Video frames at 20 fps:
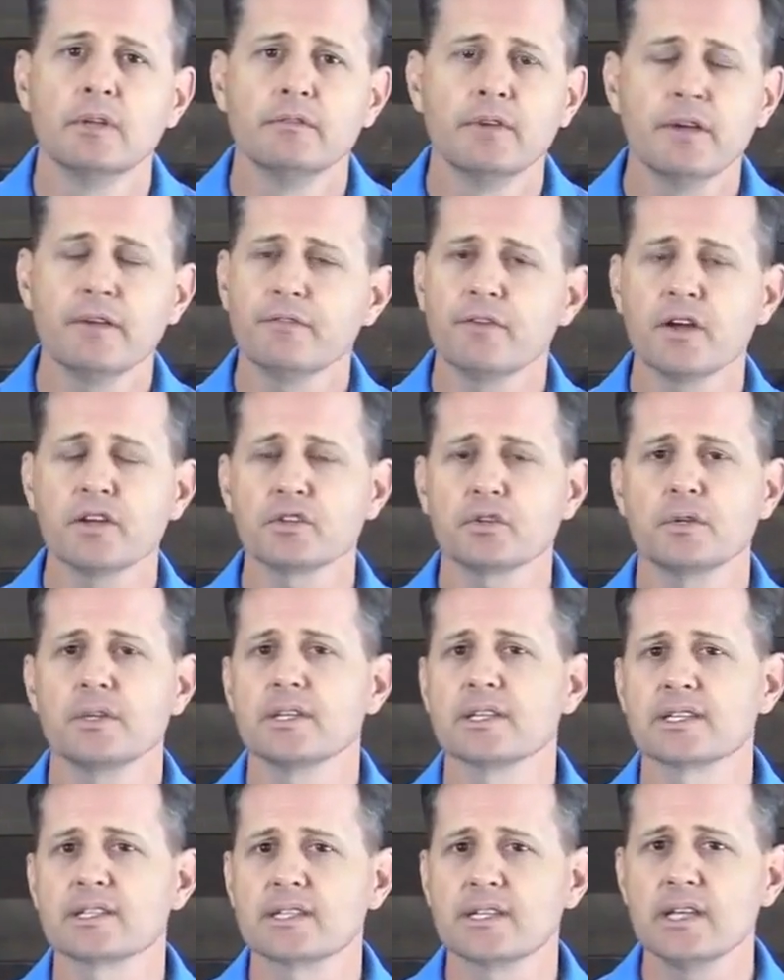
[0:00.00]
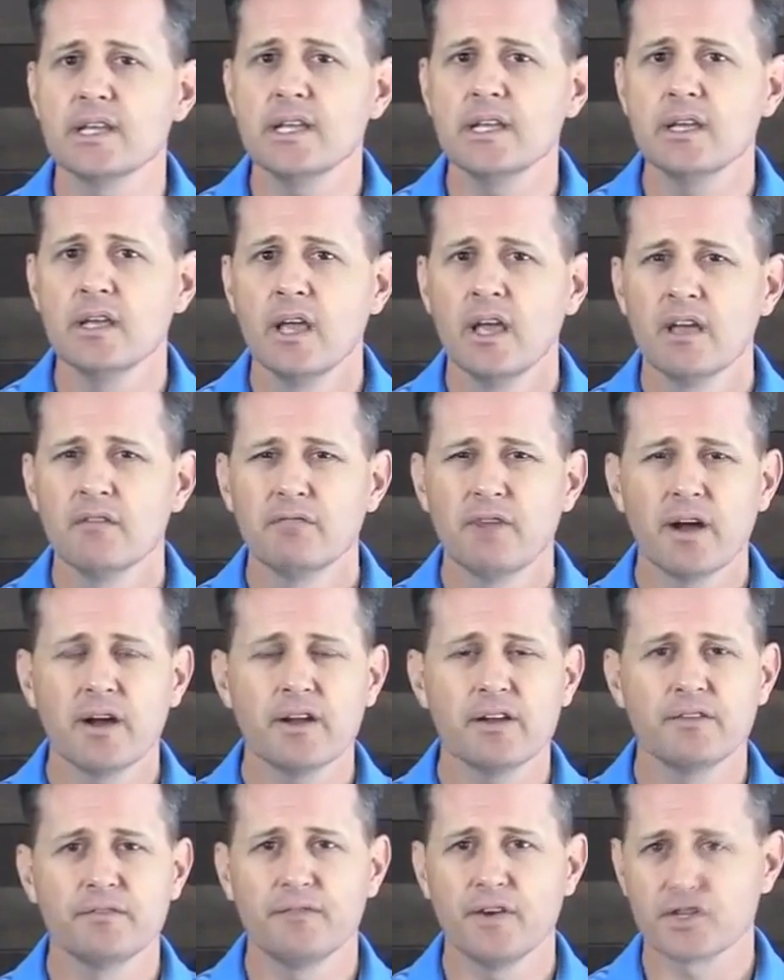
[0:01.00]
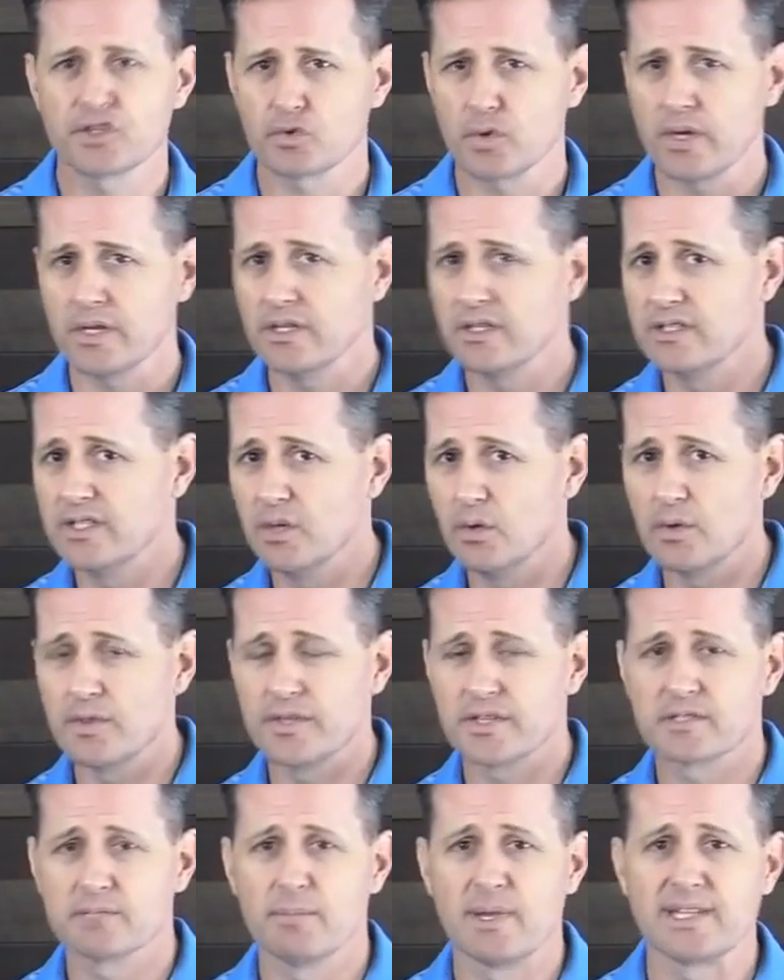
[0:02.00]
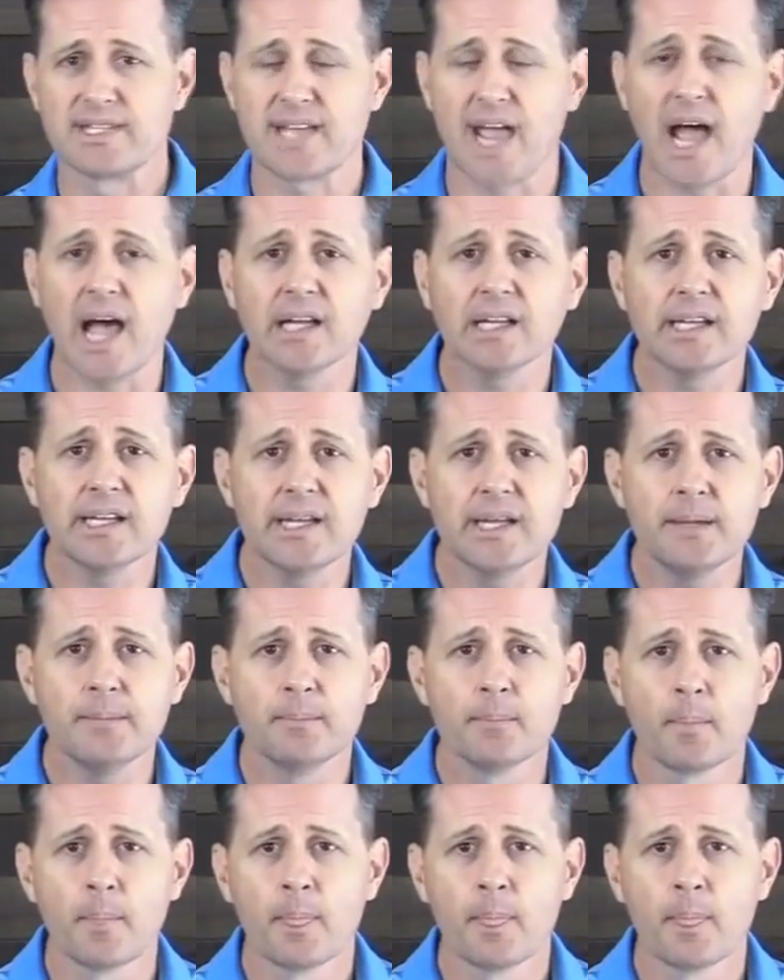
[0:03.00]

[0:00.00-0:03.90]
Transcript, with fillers: Very frustrating to see, very frustrating to deal with this mentality.